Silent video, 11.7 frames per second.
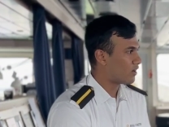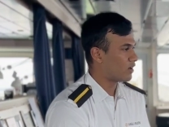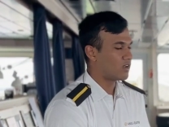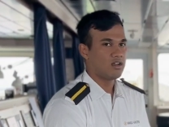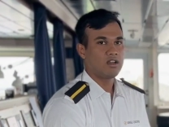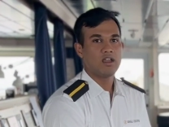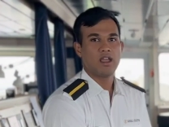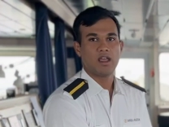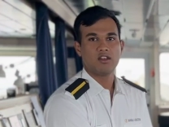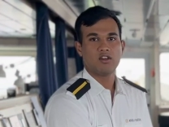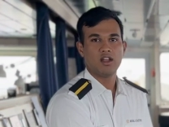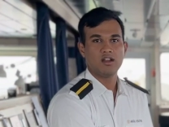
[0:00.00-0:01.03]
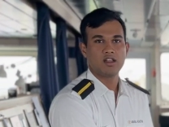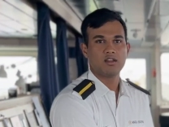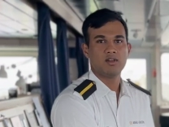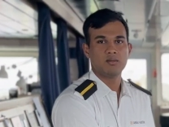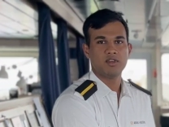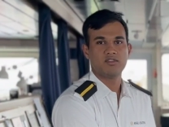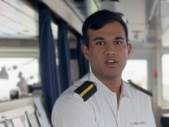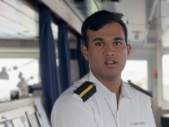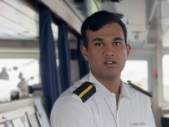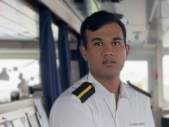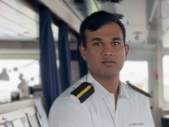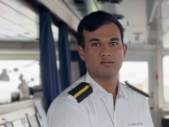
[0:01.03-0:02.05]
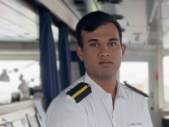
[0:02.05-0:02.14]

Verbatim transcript: trigger and your LTA will be fired.